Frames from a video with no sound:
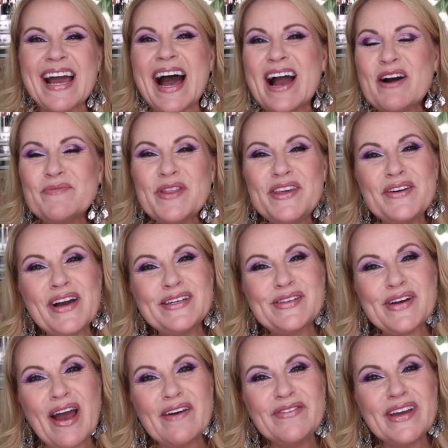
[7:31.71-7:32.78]
I hope that you guys
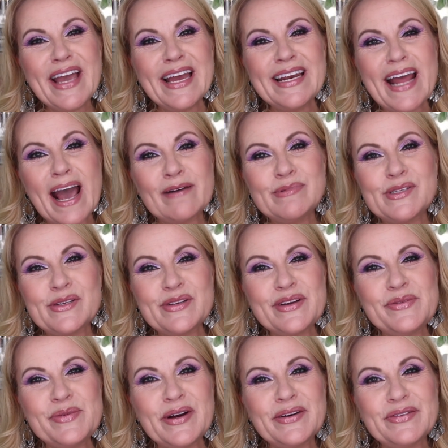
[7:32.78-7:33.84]
are having an
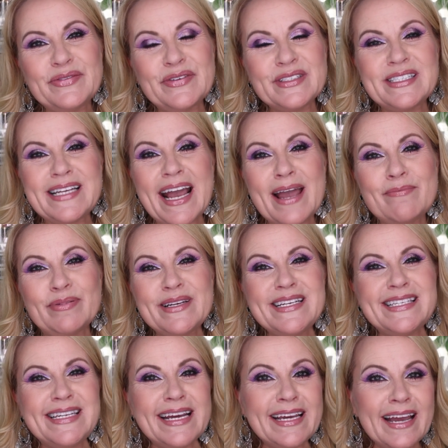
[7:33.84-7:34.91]
absolutely wonderful day.
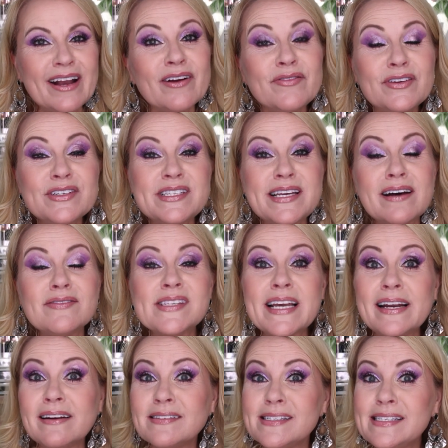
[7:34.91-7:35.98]
Please take care of yourselves
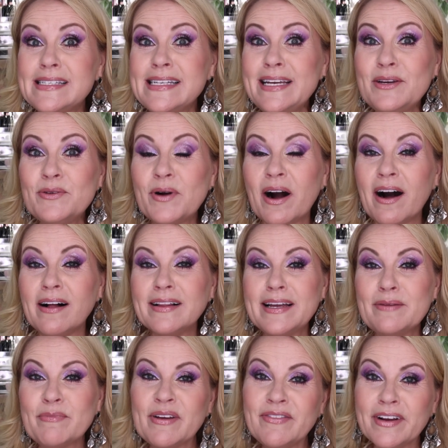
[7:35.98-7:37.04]
and I'll see you all
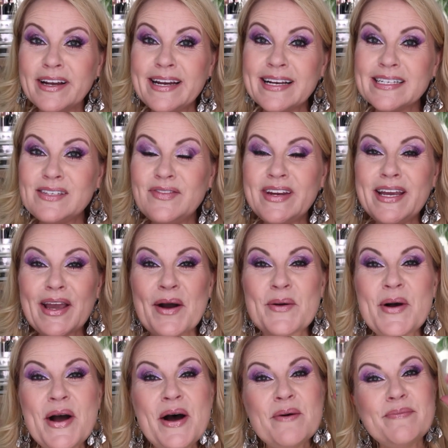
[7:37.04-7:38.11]
in my very next video.
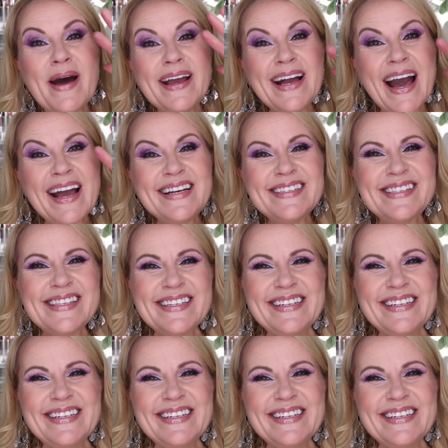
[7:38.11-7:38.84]
Bye guys.